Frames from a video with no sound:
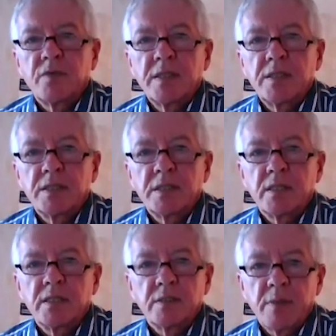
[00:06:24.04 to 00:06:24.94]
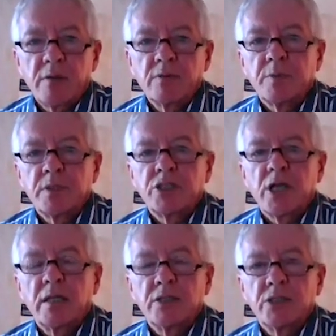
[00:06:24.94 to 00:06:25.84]
faces insurmountable
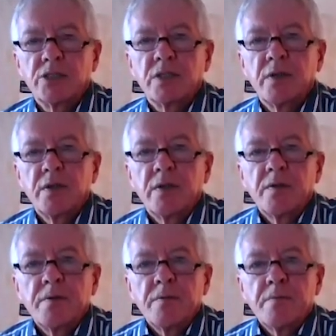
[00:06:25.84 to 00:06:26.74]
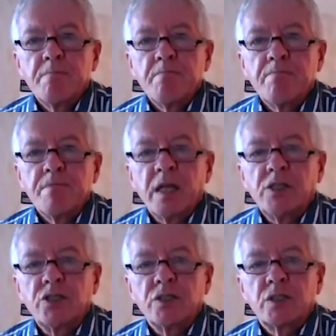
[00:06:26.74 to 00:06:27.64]
challenges, they
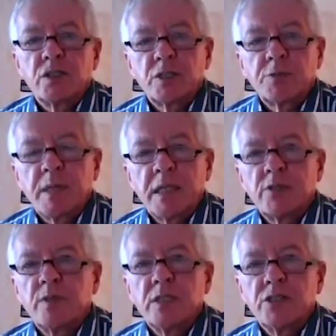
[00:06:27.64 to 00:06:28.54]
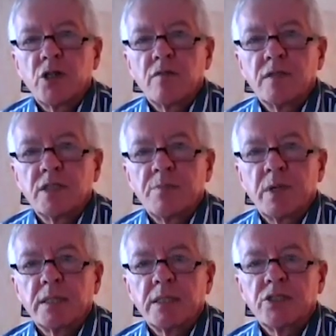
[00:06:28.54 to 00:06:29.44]
should speak to an insolvency
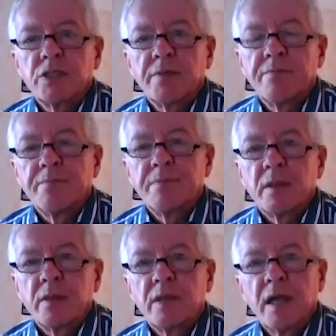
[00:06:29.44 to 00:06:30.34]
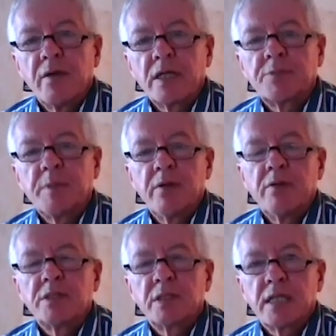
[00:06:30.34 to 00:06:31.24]
practitioner. Their
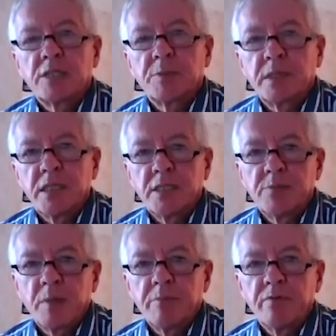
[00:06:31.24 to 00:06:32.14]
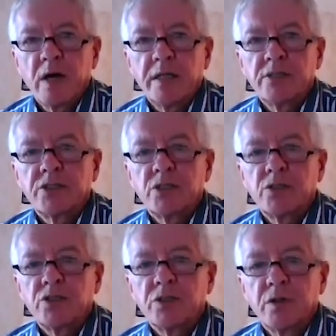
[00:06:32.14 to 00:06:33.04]
experience and expertise may provide a
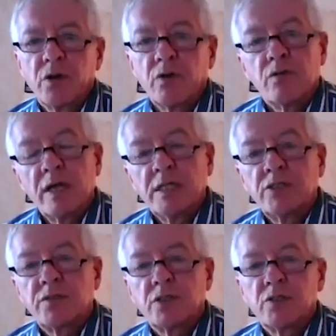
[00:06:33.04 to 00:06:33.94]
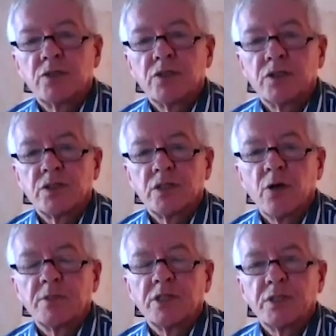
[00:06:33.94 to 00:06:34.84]
solution or a range of solutions and
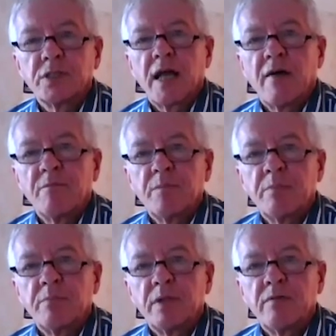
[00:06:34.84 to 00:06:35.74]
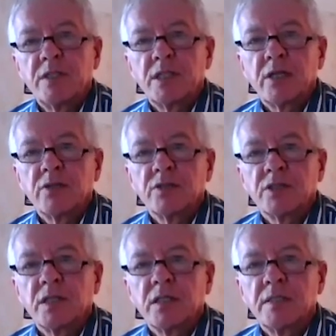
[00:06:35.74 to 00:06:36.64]
options that haven't been previously
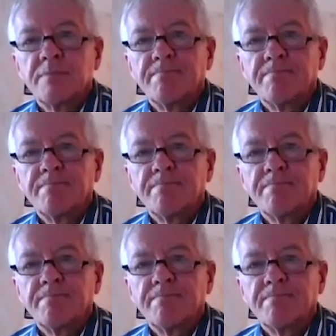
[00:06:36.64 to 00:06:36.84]
considered.